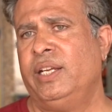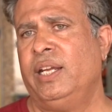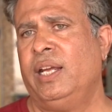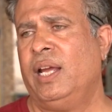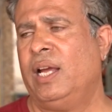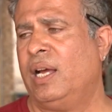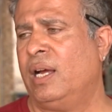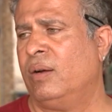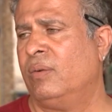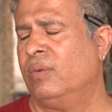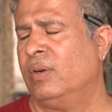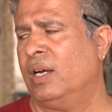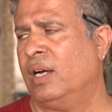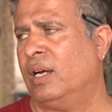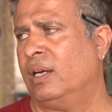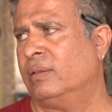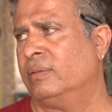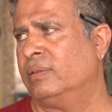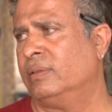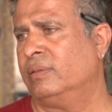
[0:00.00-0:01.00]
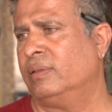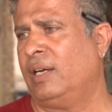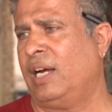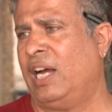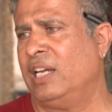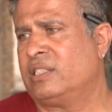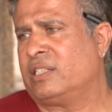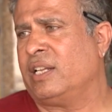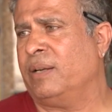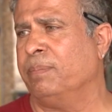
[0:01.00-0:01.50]
we have uh,
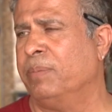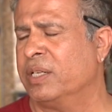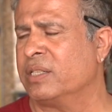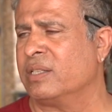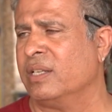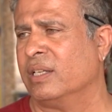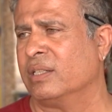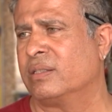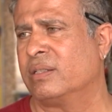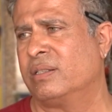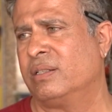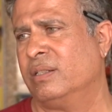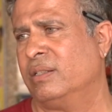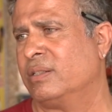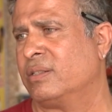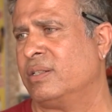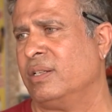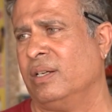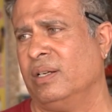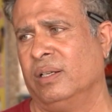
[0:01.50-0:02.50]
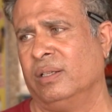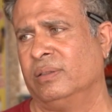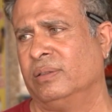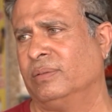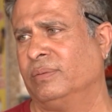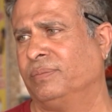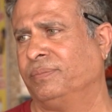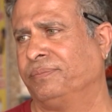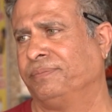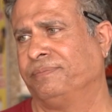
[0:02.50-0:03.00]
ice cream business, so
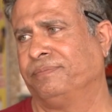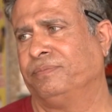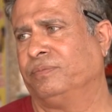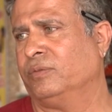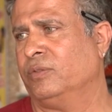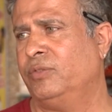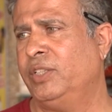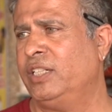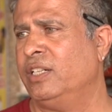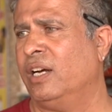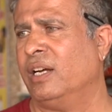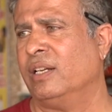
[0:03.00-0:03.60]
be